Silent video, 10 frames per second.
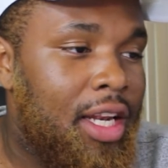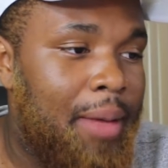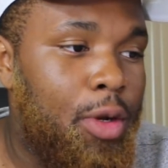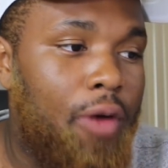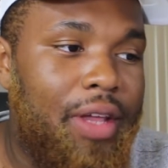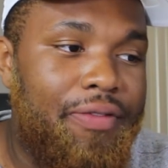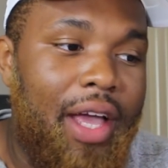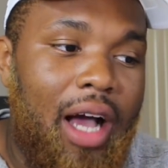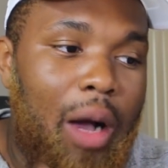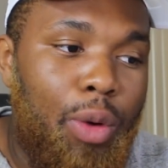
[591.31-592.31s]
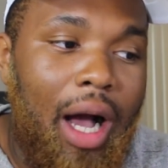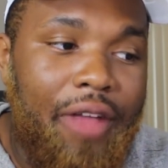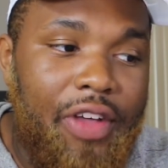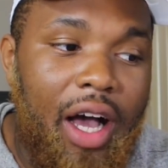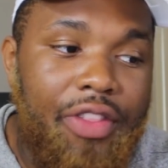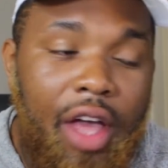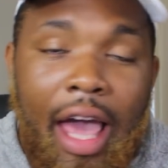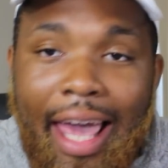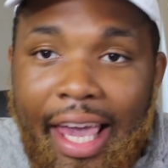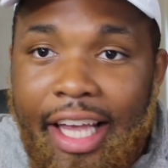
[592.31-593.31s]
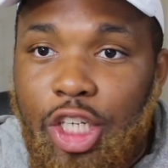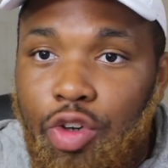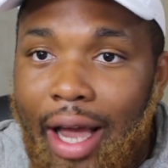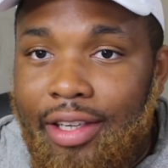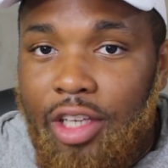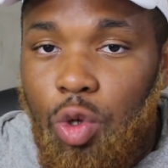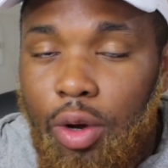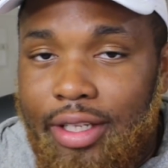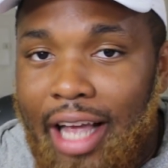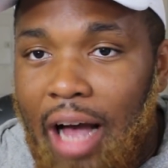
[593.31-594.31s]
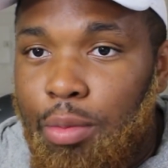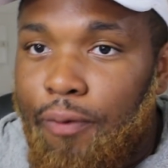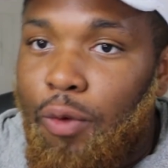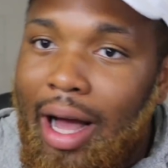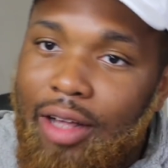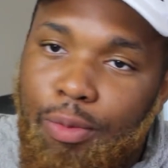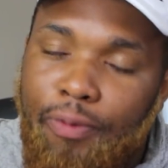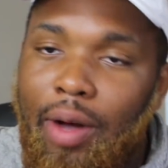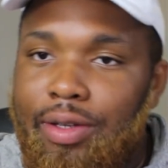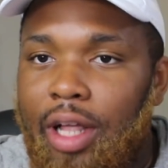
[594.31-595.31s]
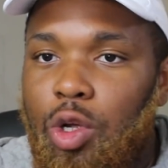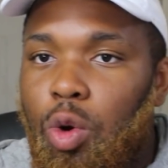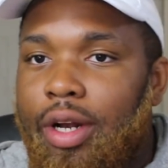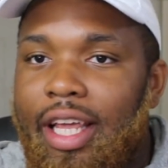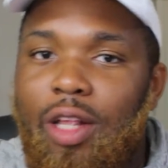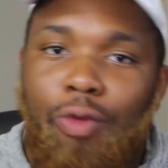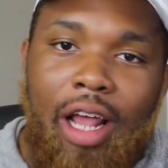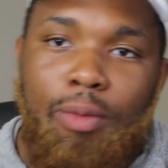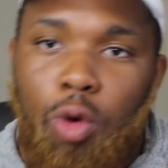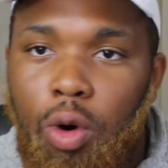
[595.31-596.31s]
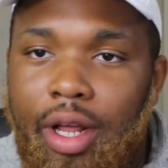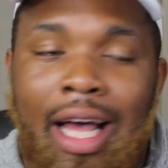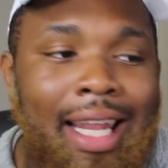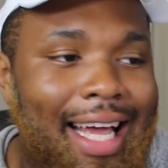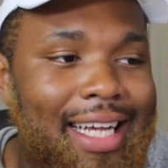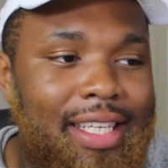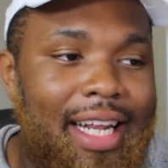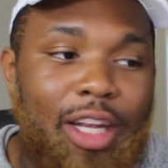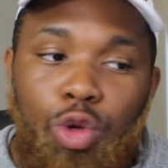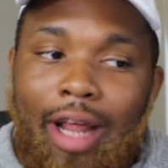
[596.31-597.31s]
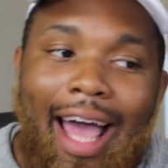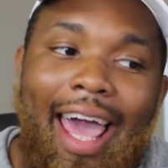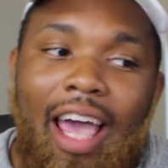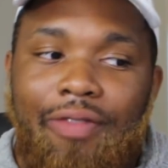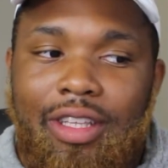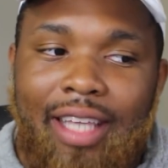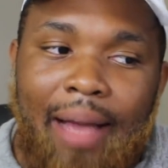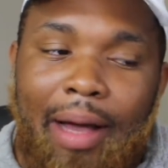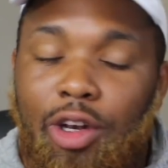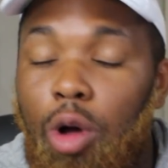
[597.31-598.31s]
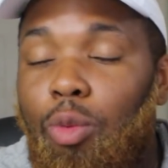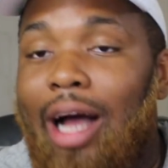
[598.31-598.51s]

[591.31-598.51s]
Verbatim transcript: Let me know if there are what are the other heat tracks that's on this album before I, before I start going in any random order. Like I said, I do not have the time. I don't.